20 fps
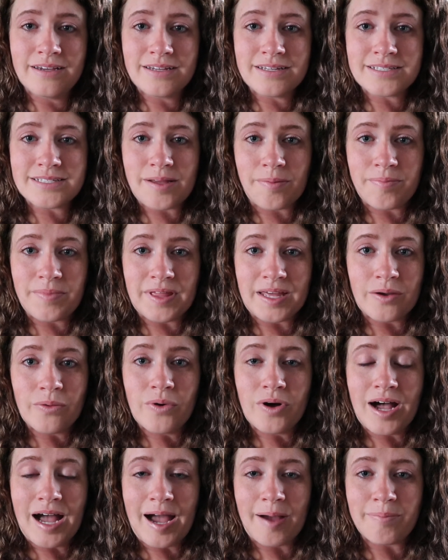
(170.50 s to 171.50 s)
something
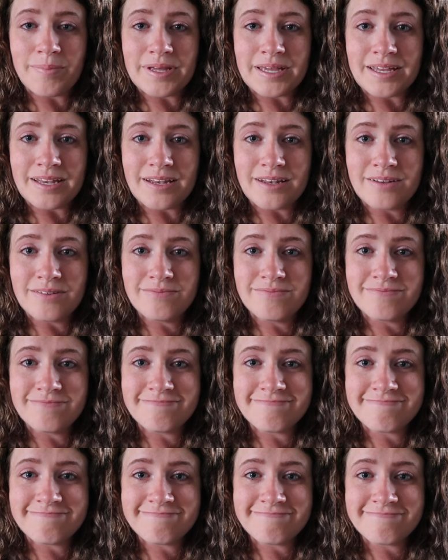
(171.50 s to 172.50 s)
will happen
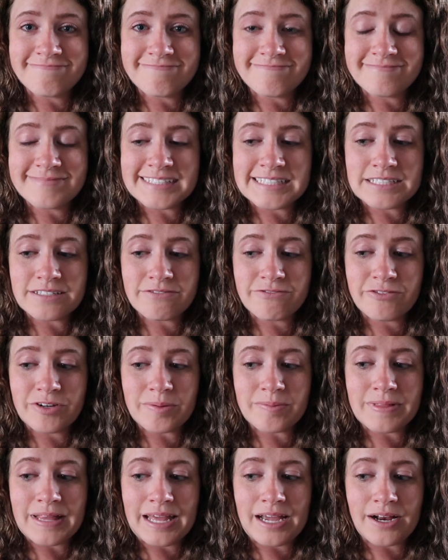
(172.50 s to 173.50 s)

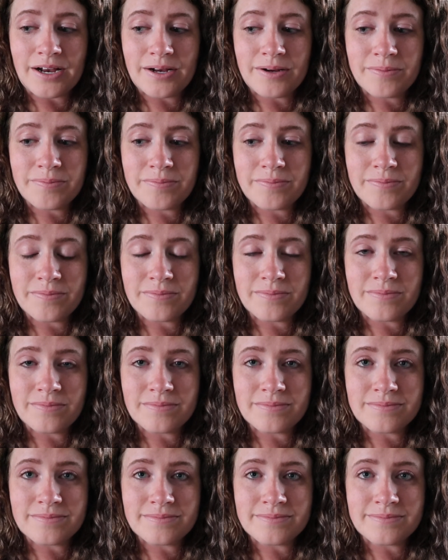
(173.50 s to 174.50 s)
from there,
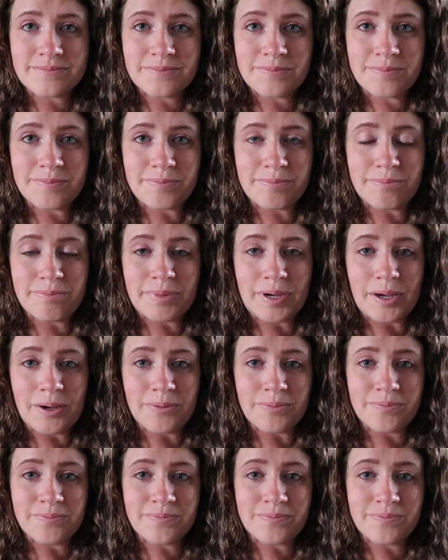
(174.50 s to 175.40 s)
but